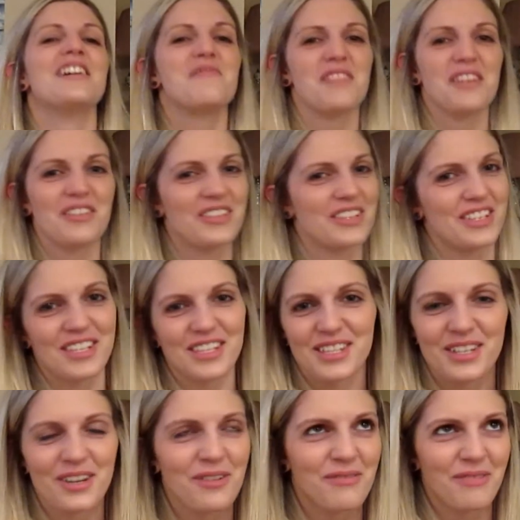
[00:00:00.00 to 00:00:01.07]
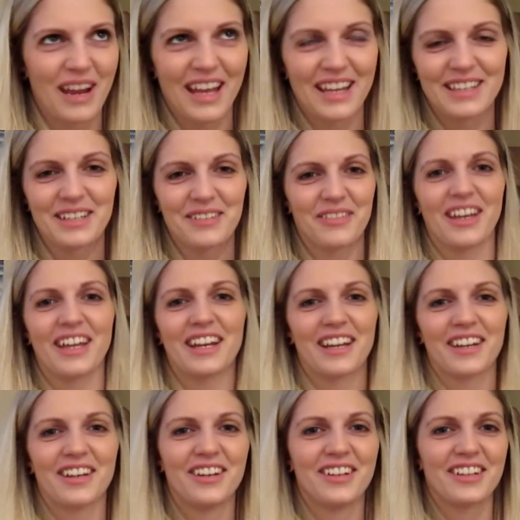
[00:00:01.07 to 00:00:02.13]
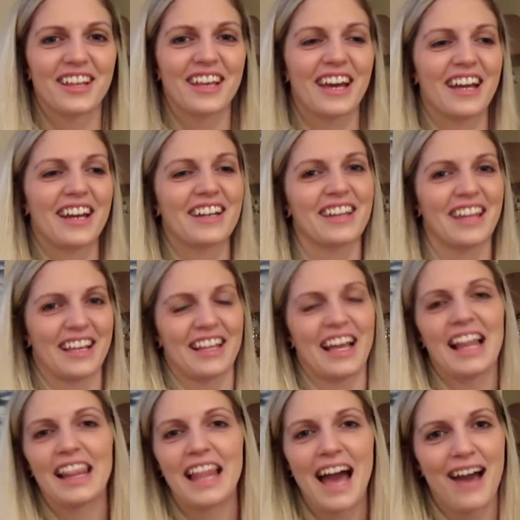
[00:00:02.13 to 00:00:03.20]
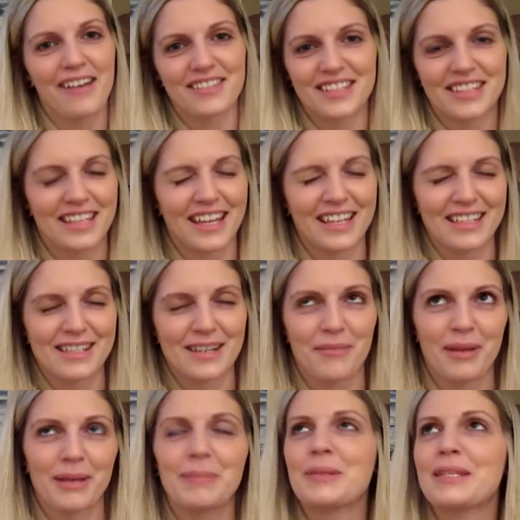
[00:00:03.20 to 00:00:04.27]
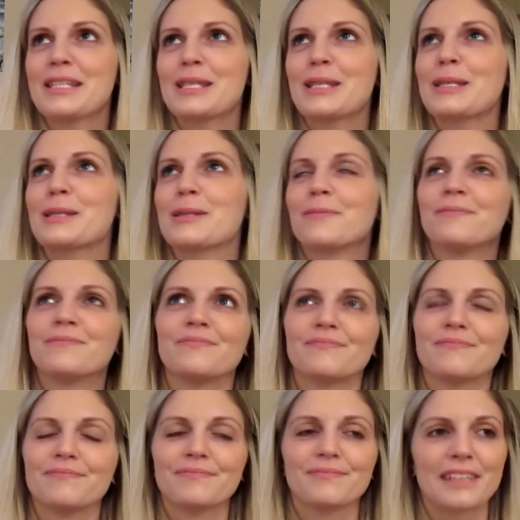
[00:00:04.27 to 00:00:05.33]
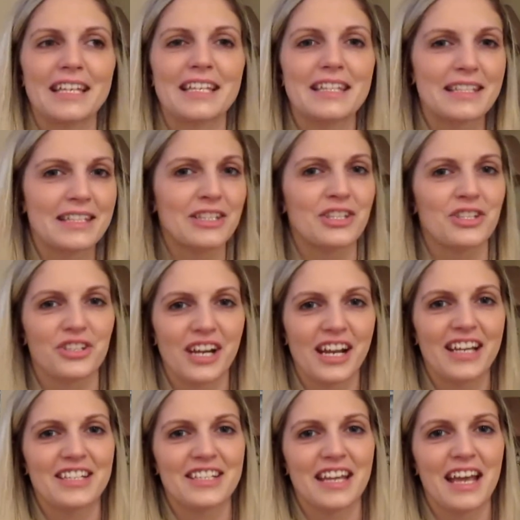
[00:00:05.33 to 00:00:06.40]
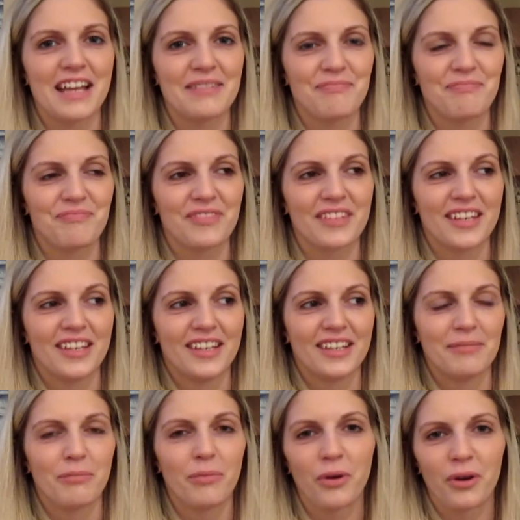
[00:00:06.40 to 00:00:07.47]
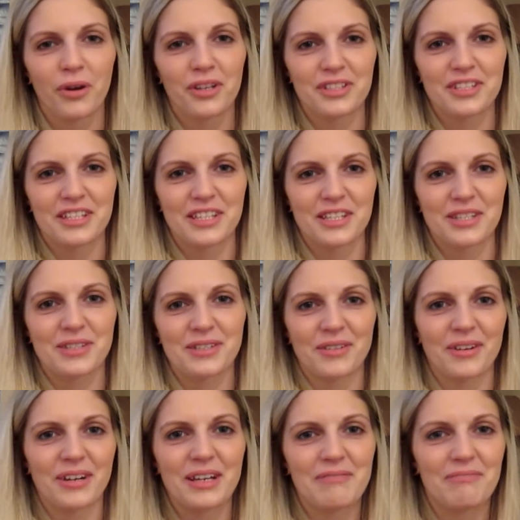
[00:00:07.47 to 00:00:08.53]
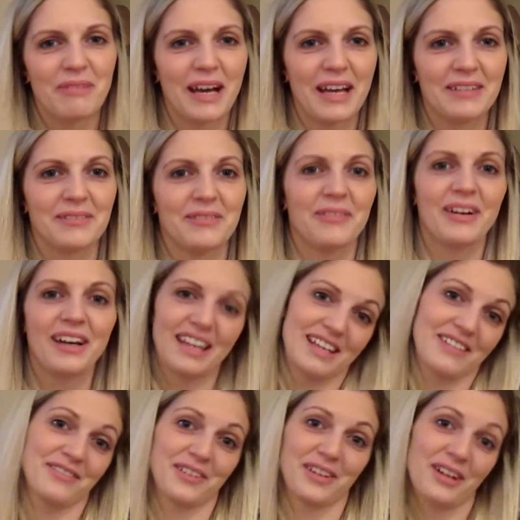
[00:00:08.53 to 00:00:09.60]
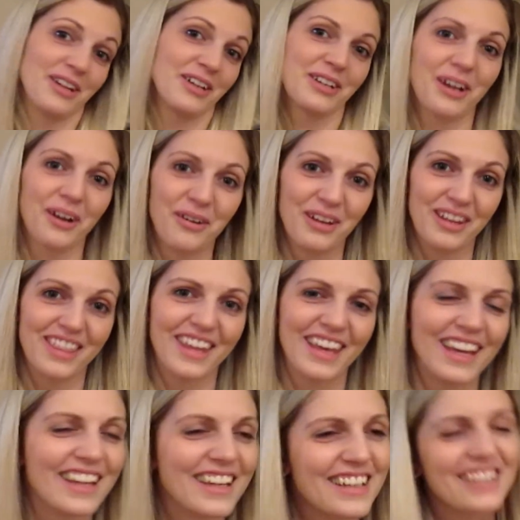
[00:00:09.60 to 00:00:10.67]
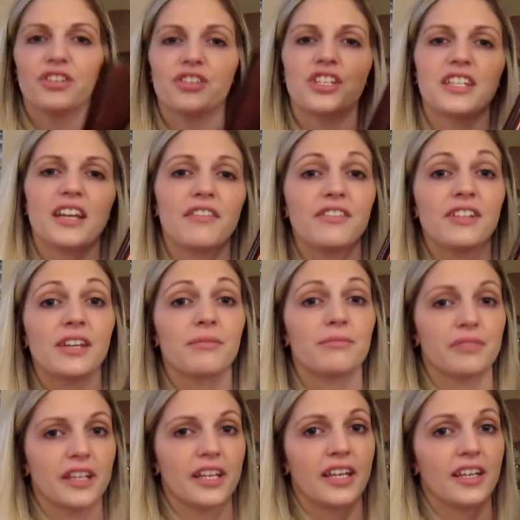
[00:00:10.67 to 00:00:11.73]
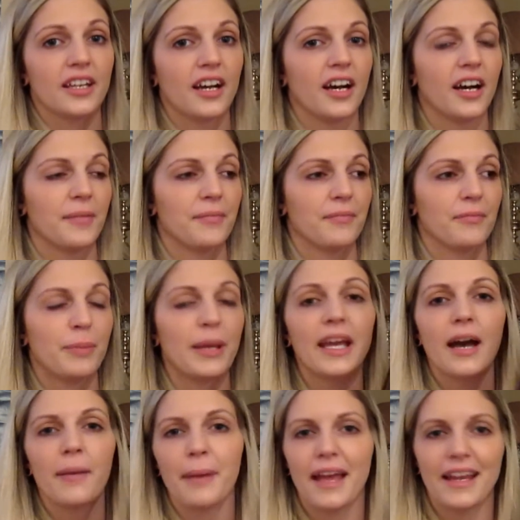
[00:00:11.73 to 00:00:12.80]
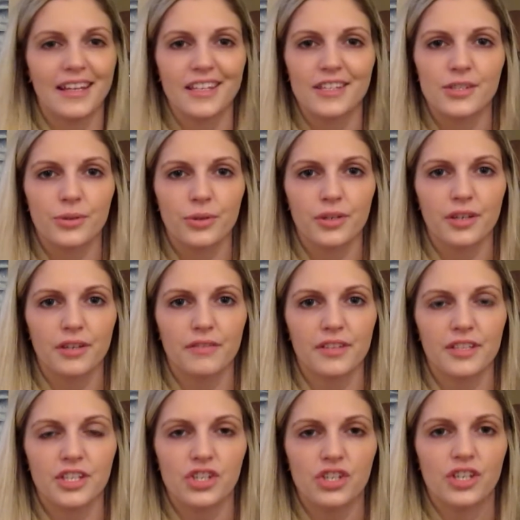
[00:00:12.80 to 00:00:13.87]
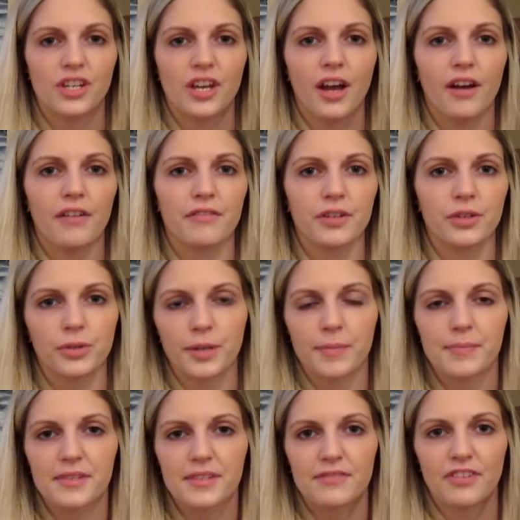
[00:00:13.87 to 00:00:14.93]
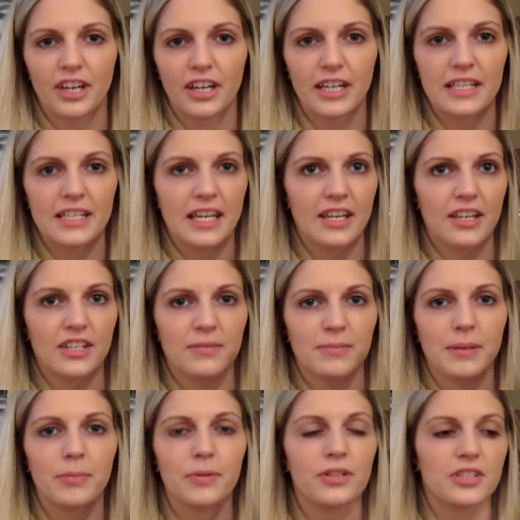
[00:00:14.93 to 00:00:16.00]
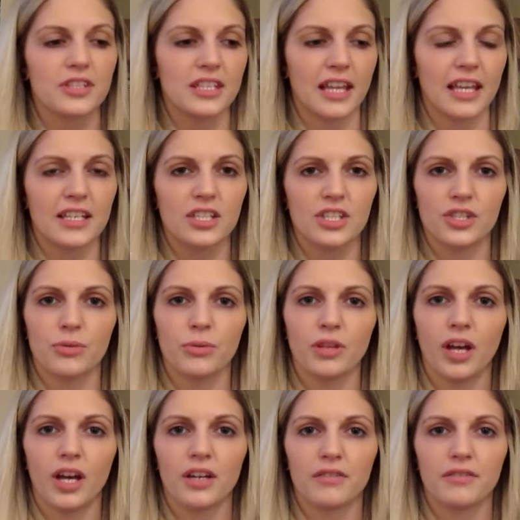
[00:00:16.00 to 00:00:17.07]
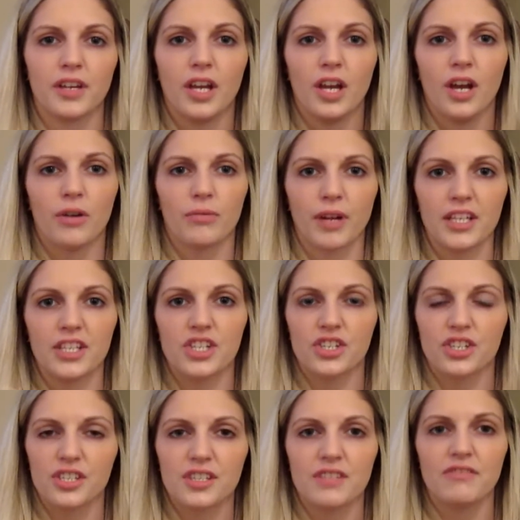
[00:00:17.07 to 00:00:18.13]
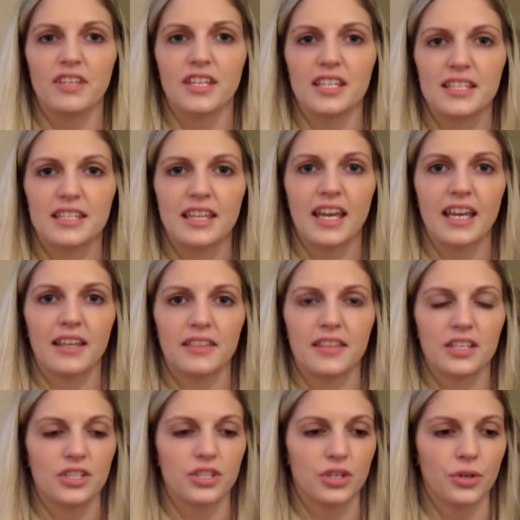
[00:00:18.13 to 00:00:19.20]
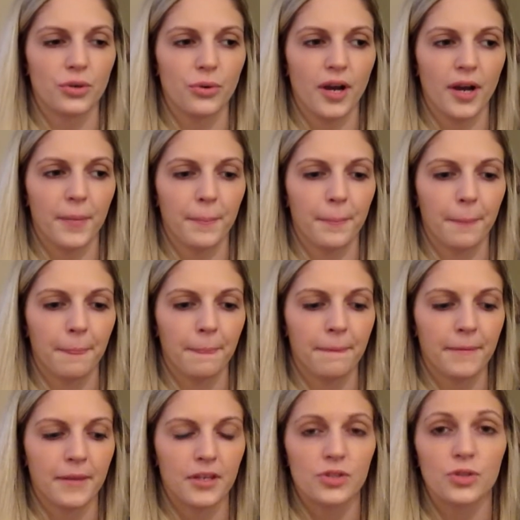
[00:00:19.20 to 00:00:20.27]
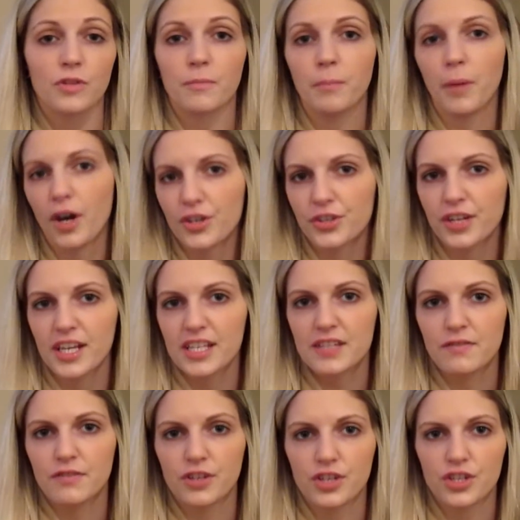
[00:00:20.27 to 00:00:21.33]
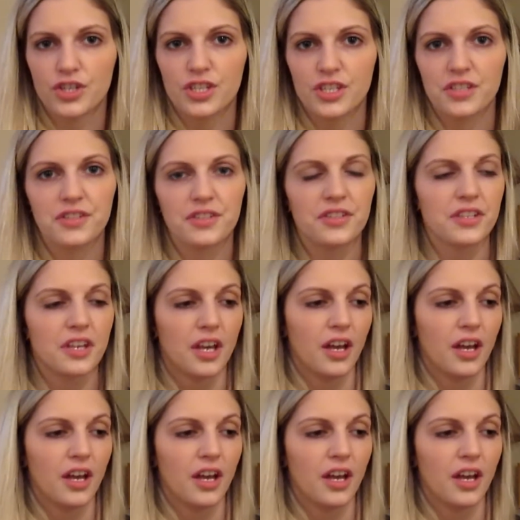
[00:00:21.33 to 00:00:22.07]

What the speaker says: It was just so random, and I kind of like, I laughed at the end because I'm like, this is a strange moral to this story, but whatever, I'll go with it. You should definitely read, pick up any sort of edition of Grimm's fairy tales. People like to do a lot of renditions of these, like they do sort of modernized versions,